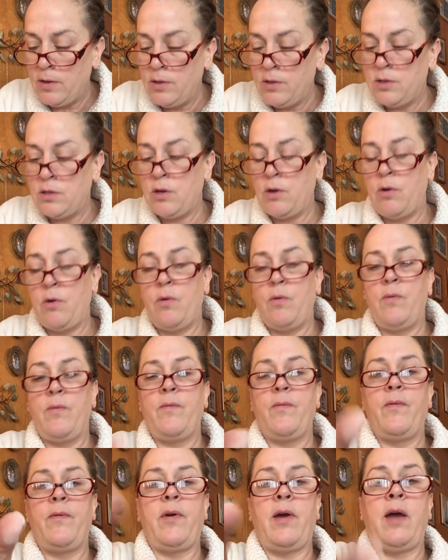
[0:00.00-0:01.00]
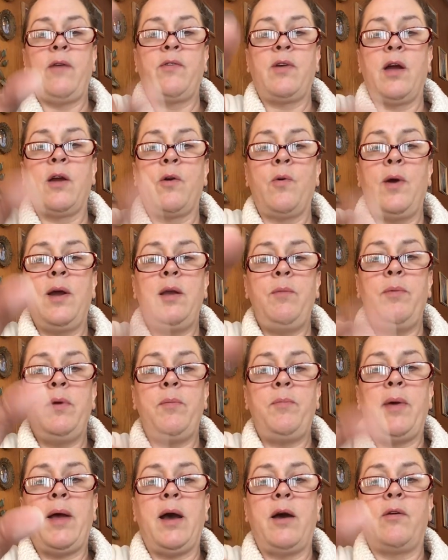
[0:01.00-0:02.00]
So I've got quite a bit
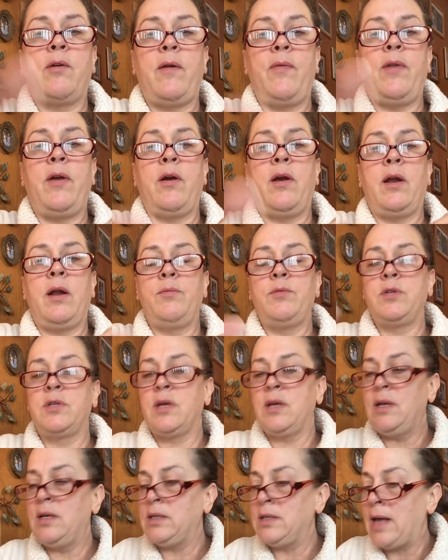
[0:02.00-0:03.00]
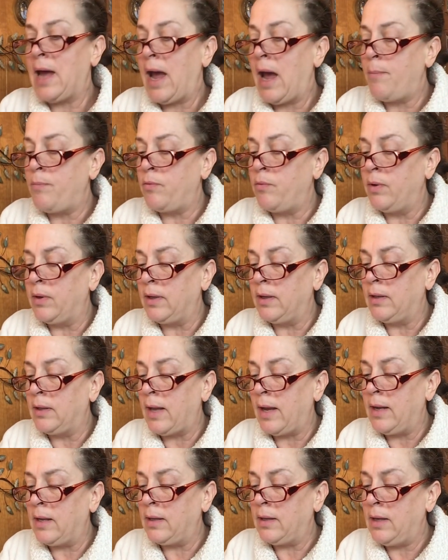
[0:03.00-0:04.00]
of powder on there, and I'm just going to tap really
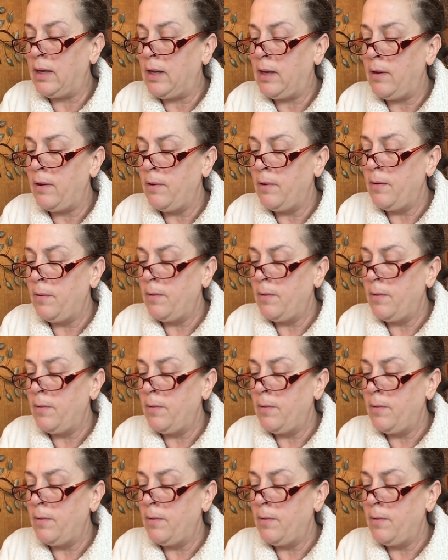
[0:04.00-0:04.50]
lightly.